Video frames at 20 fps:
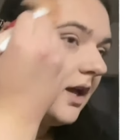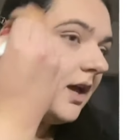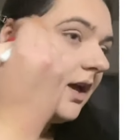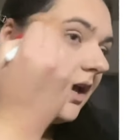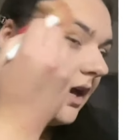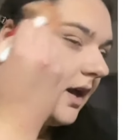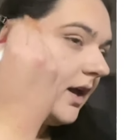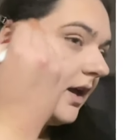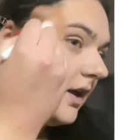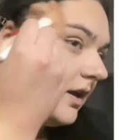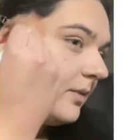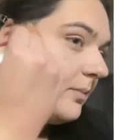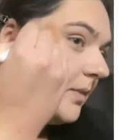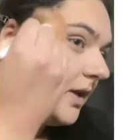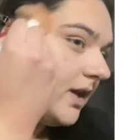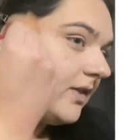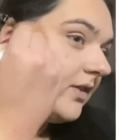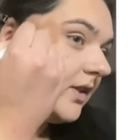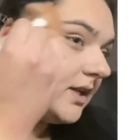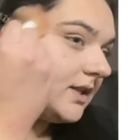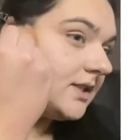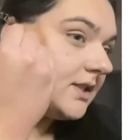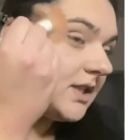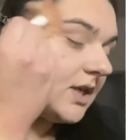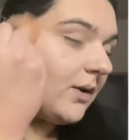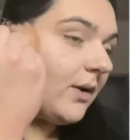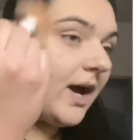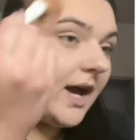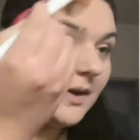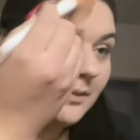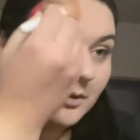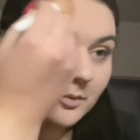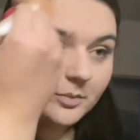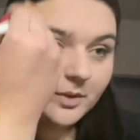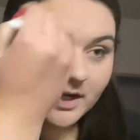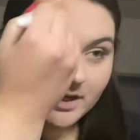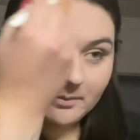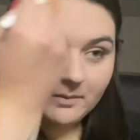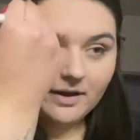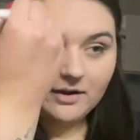And then so I will
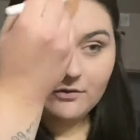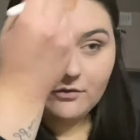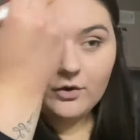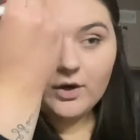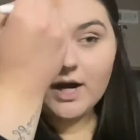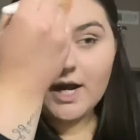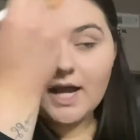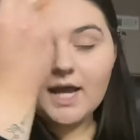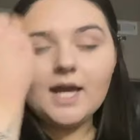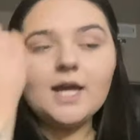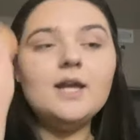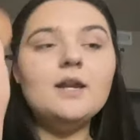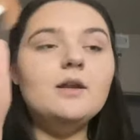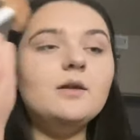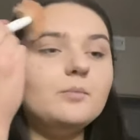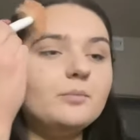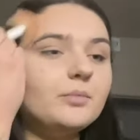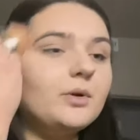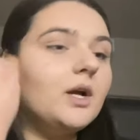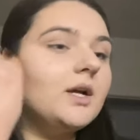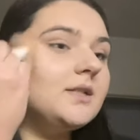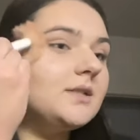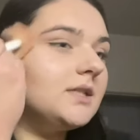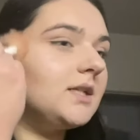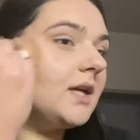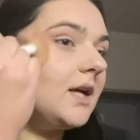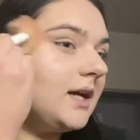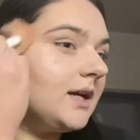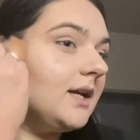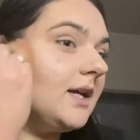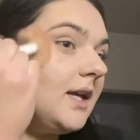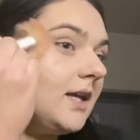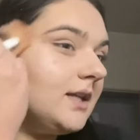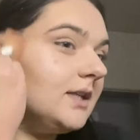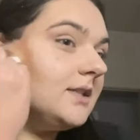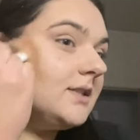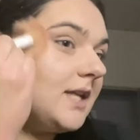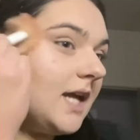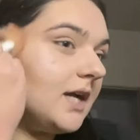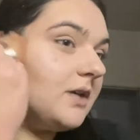bring my forehead bronzer
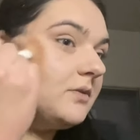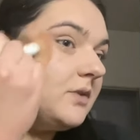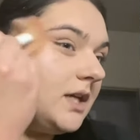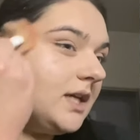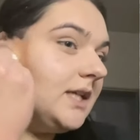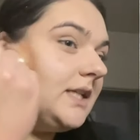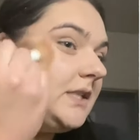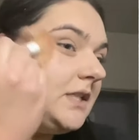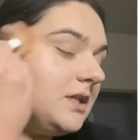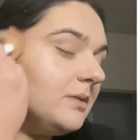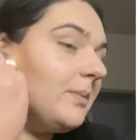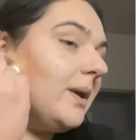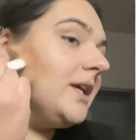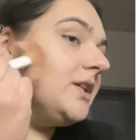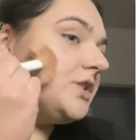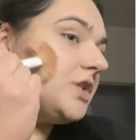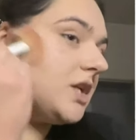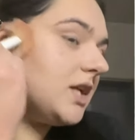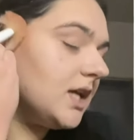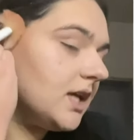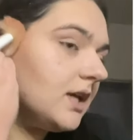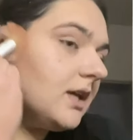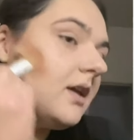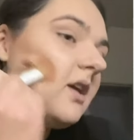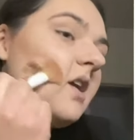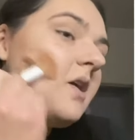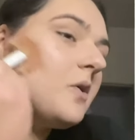down into my cheek,